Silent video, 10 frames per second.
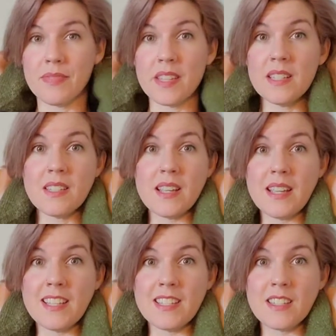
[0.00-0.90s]
this
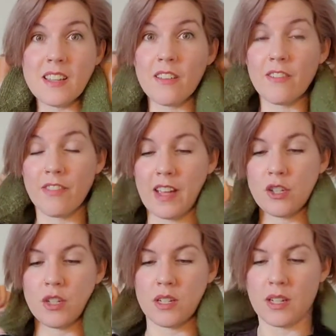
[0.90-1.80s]
is
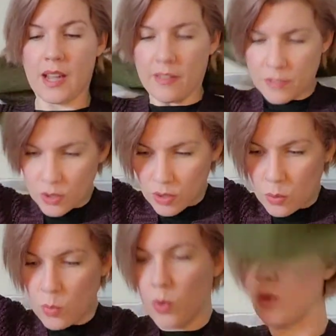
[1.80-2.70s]
fashioned after a
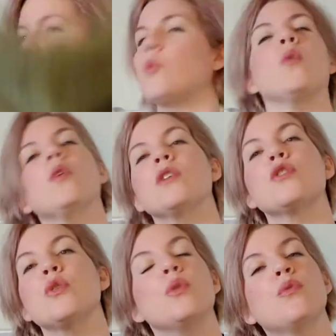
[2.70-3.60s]
World War
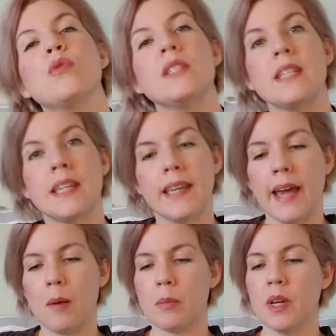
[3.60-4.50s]
II fatigue
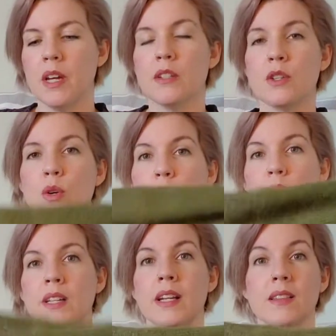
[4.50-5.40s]
cap. So
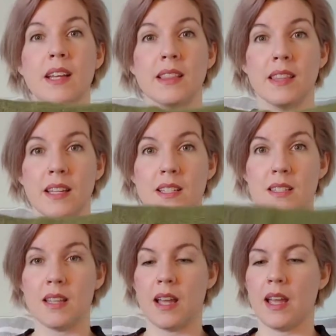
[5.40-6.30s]
you knit it like
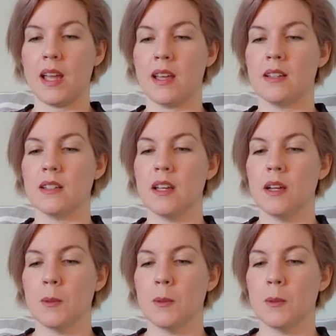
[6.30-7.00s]
this, and